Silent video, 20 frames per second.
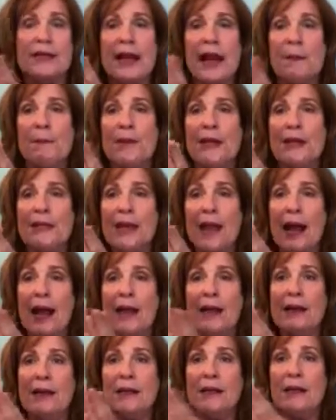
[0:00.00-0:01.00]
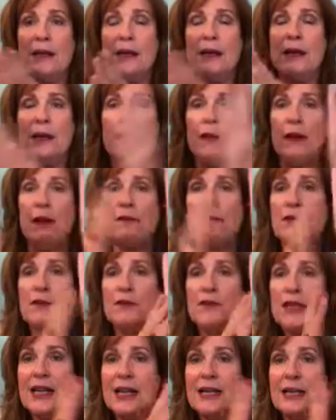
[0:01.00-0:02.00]
Tap each hand
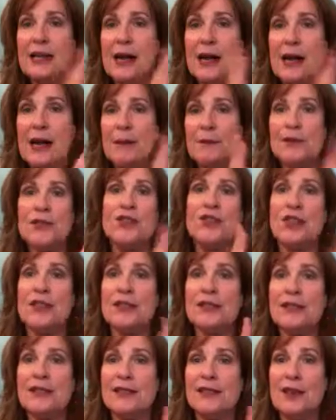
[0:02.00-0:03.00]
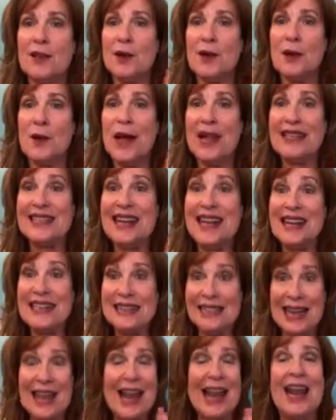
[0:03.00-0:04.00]
15 times just to, as I
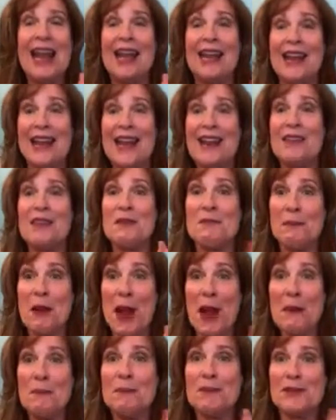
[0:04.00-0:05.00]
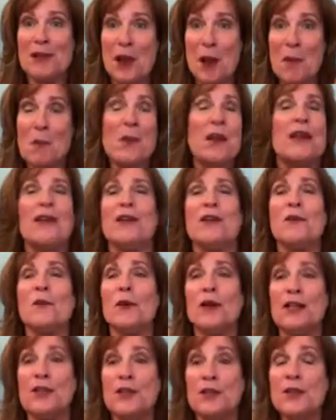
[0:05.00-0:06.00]
say, get the pipes open. You
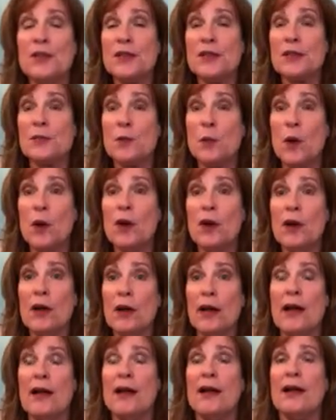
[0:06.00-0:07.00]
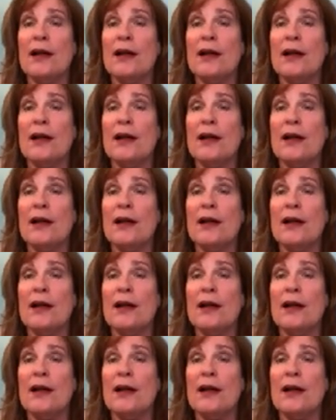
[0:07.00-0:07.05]
want to do this work